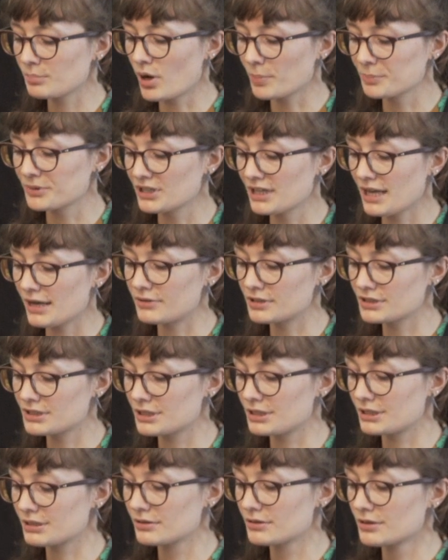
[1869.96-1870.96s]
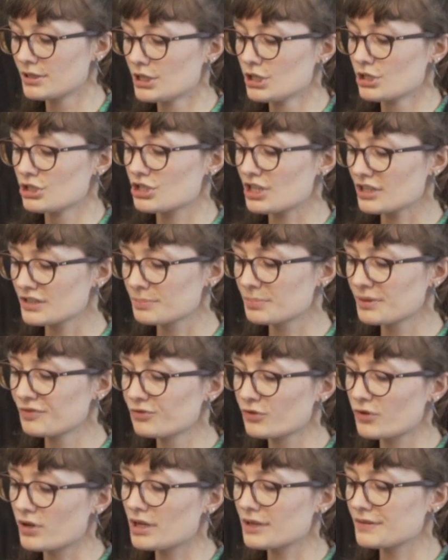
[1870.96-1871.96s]
popularity just
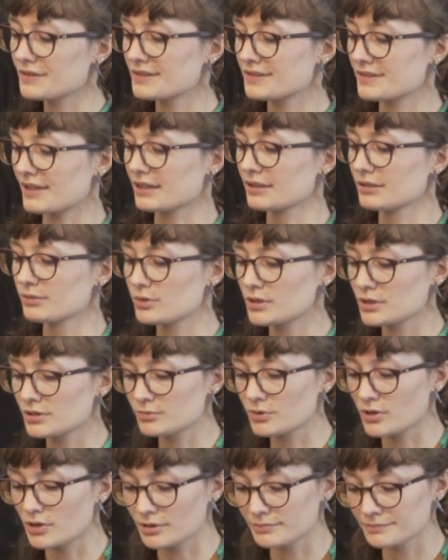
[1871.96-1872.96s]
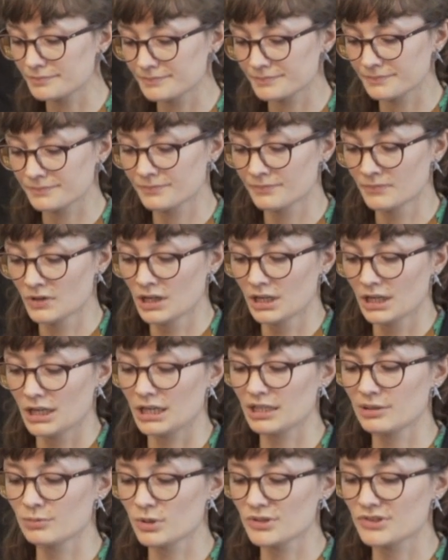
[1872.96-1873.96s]
before the Second World War.
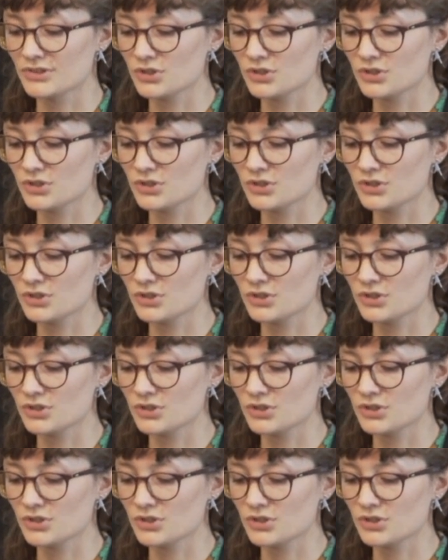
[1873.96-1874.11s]
It was